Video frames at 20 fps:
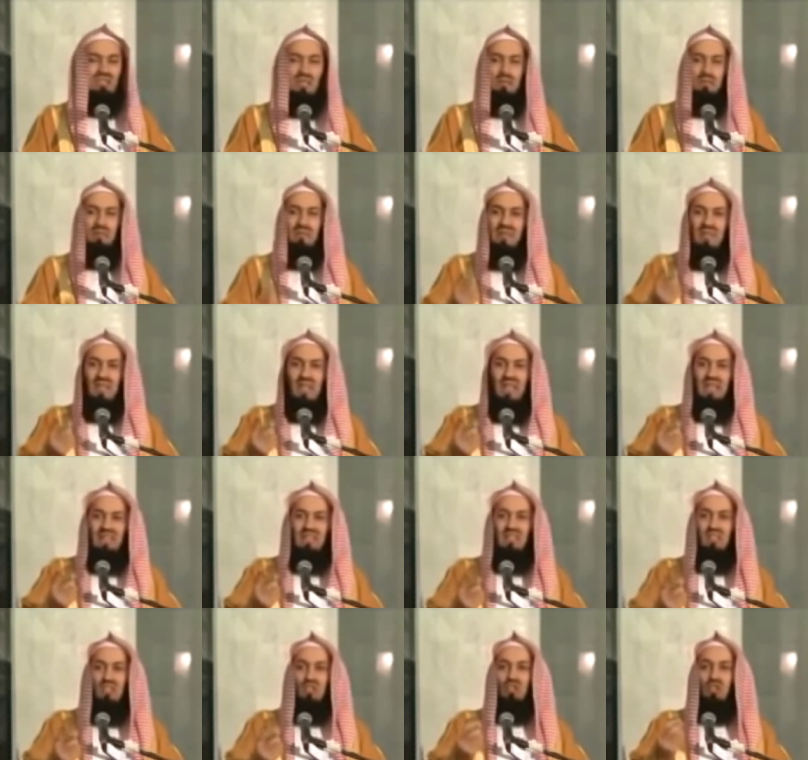got up and
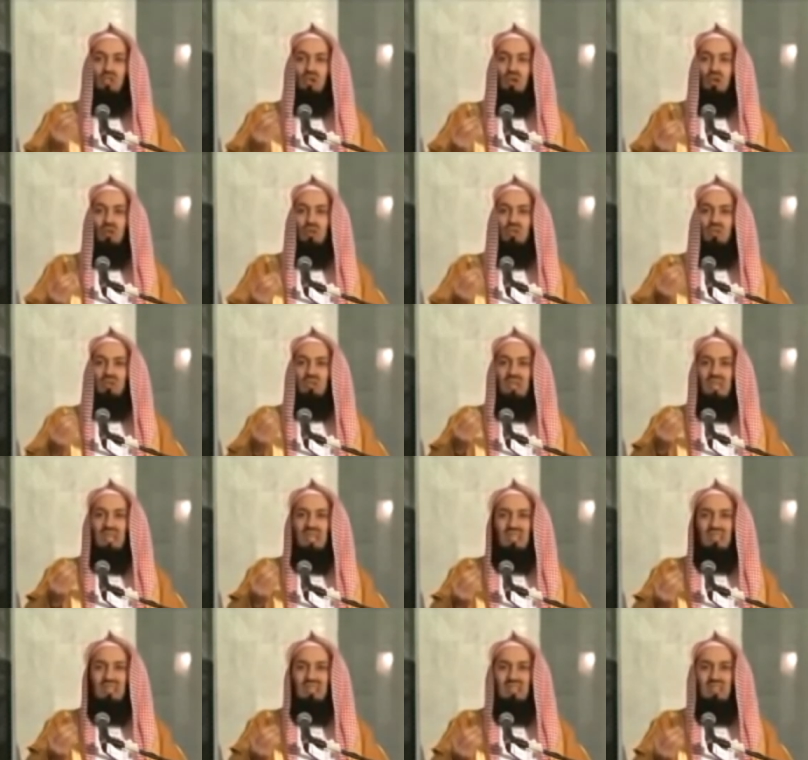he showed,
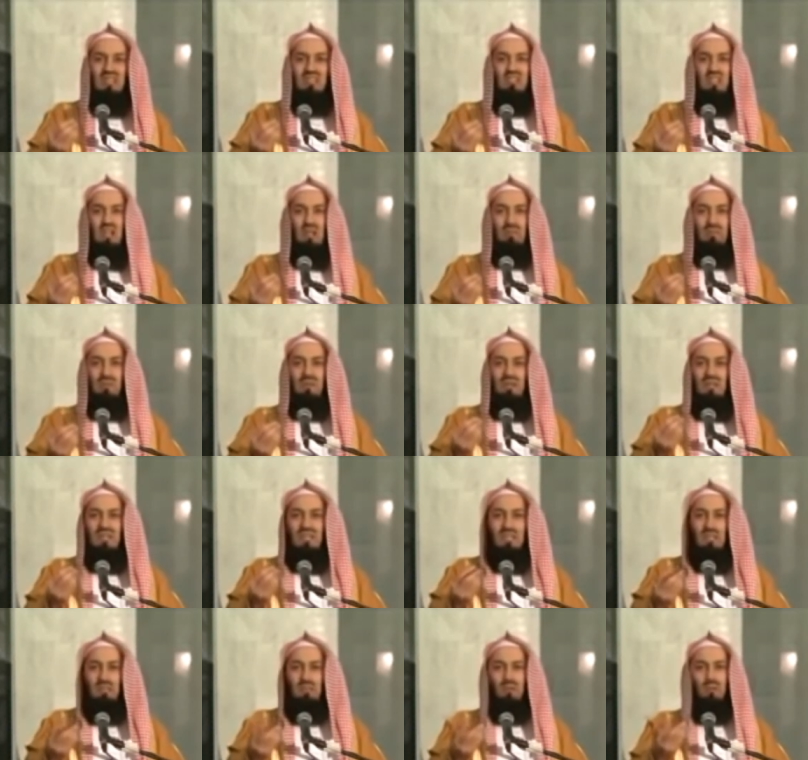laid the example.
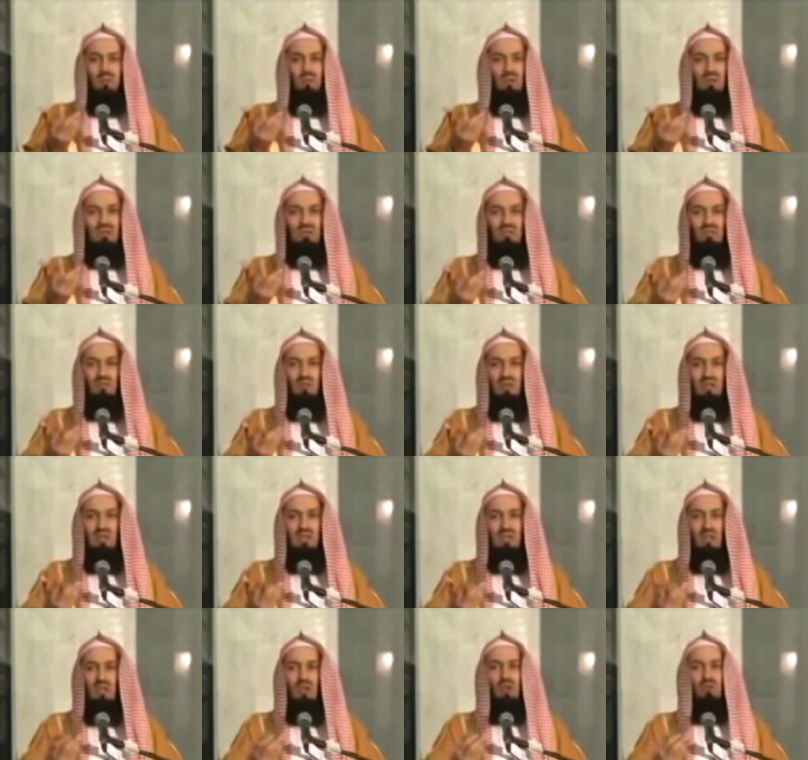He proposed for
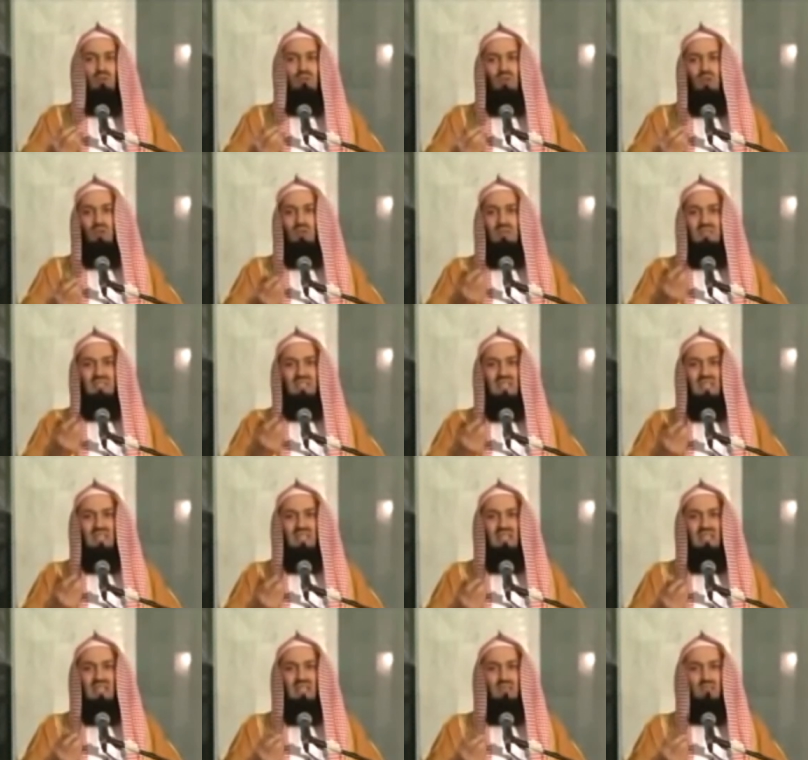her, Ummul
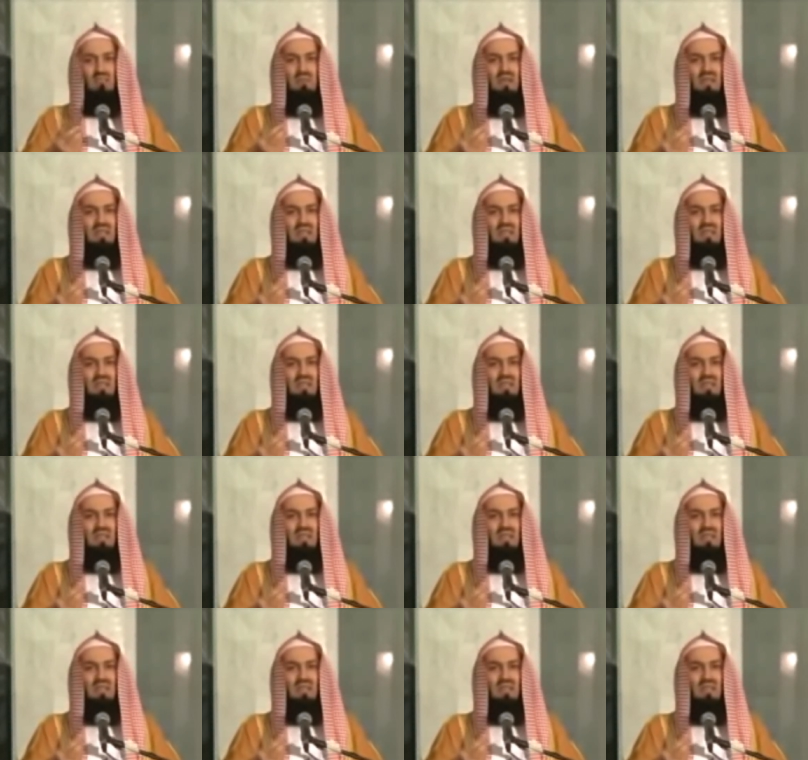Masakin, the